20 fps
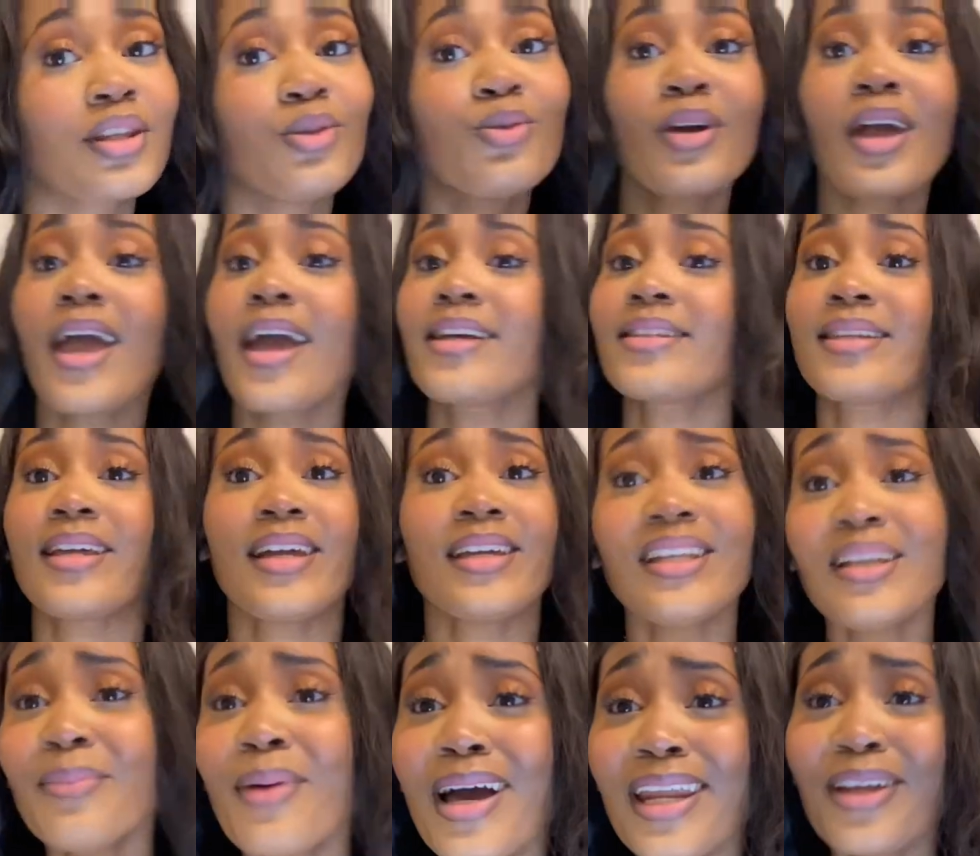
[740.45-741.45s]
And you can ask
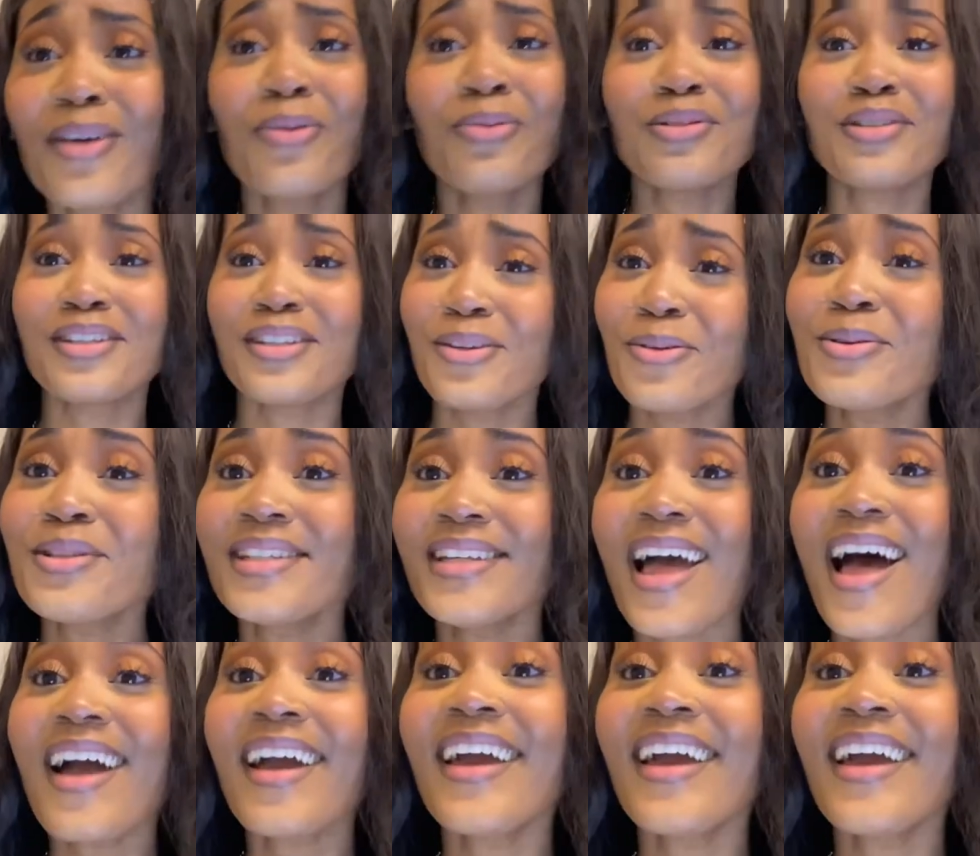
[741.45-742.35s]
anybody who's used it.